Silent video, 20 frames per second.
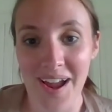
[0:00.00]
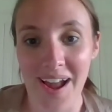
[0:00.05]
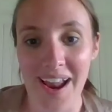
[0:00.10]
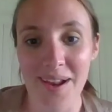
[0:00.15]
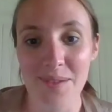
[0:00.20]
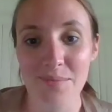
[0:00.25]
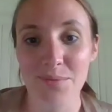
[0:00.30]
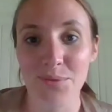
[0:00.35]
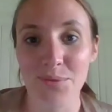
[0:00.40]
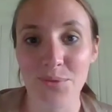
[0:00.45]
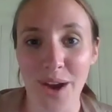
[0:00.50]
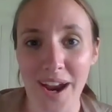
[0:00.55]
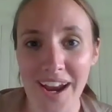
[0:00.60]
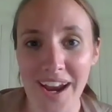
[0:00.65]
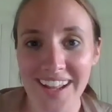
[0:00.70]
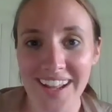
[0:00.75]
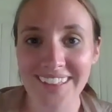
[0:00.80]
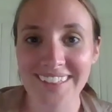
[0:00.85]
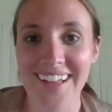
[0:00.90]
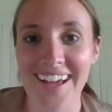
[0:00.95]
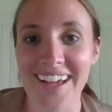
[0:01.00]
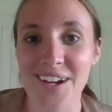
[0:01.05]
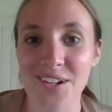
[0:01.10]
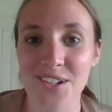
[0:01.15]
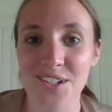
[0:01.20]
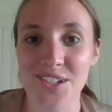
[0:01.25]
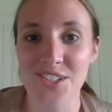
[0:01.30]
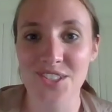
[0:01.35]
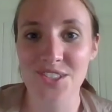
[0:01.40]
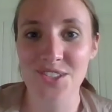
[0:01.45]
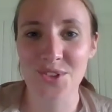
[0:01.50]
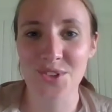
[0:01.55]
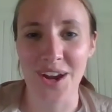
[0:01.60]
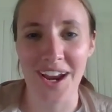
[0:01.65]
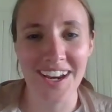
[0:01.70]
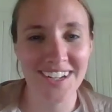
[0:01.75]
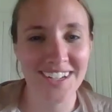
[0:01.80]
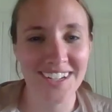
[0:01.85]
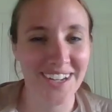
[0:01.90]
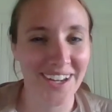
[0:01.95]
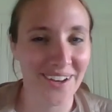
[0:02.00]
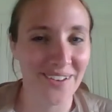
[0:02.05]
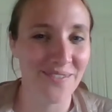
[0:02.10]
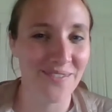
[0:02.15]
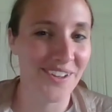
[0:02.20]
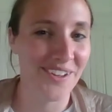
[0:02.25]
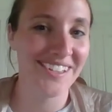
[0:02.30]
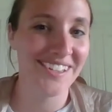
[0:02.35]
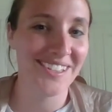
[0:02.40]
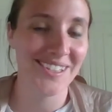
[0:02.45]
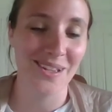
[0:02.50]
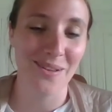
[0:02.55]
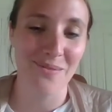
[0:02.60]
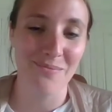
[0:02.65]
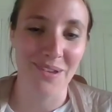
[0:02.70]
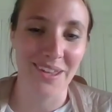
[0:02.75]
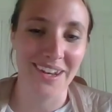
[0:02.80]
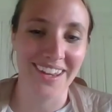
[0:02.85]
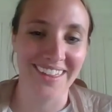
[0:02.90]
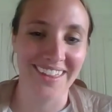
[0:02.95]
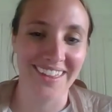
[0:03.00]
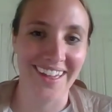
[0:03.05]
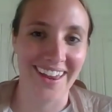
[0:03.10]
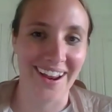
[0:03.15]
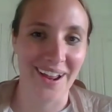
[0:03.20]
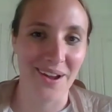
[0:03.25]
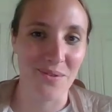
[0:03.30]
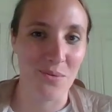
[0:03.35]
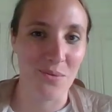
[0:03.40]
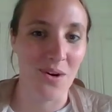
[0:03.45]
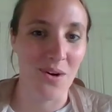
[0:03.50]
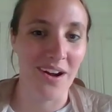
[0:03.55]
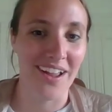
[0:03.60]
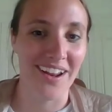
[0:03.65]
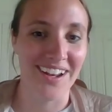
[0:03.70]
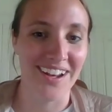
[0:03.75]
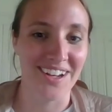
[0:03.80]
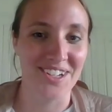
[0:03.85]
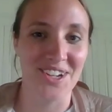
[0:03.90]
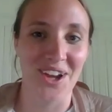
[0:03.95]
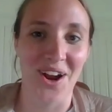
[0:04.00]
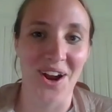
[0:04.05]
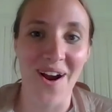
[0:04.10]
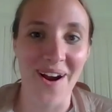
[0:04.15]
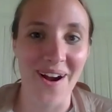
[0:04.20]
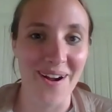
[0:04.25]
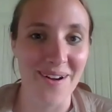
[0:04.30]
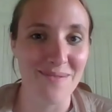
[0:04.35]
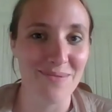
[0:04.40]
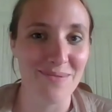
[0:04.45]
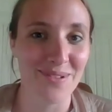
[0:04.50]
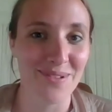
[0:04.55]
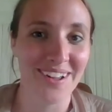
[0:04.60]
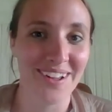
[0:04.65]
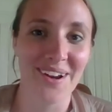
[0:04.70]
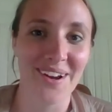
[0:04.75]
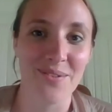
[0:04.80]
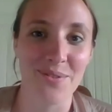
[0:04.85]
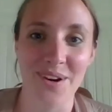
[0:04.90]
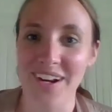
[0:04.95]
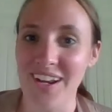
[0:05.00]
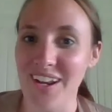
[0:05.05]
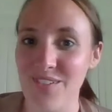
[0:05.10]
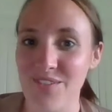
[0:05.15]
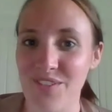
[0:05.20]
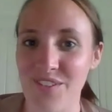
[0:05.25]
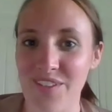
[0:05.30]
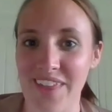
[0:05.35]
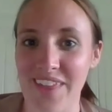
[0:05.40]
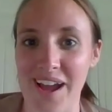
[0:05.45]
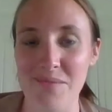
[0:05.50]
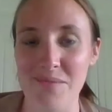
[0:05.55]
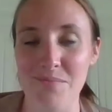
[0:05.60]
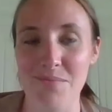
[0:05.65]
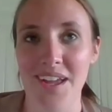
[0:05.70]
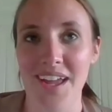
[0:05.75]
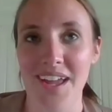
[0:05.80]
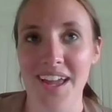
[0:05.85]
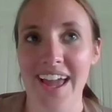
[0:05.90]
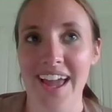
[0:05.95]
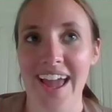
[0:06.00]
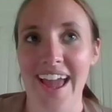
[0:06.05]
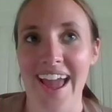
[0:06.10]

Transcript: I'm writing letters trying to convince somebody that I want a job working for them.